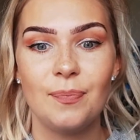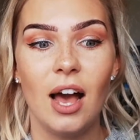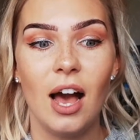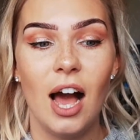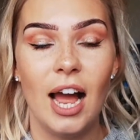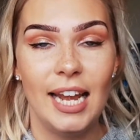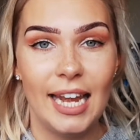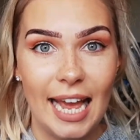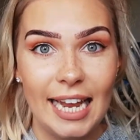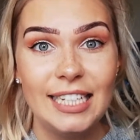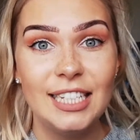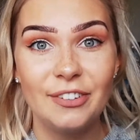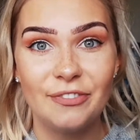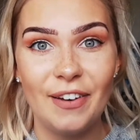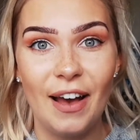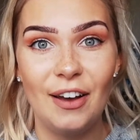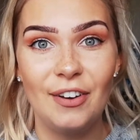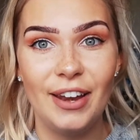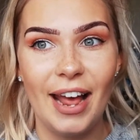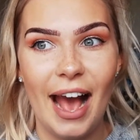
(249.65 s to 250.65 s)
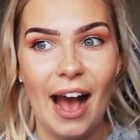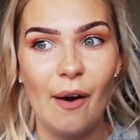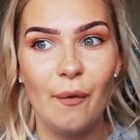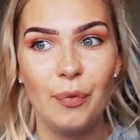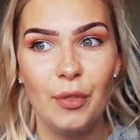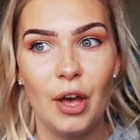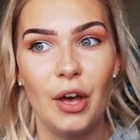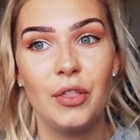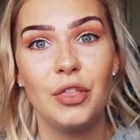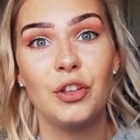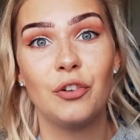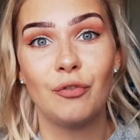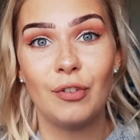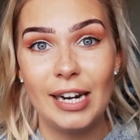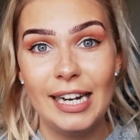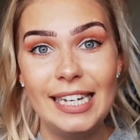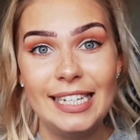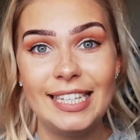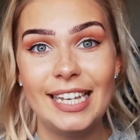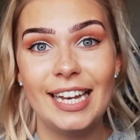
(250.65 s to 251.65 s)
I later found out that the
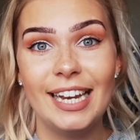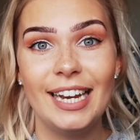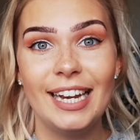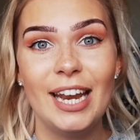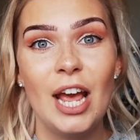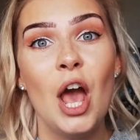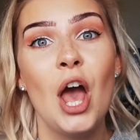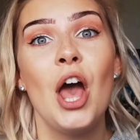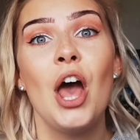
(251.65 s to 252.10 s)
reason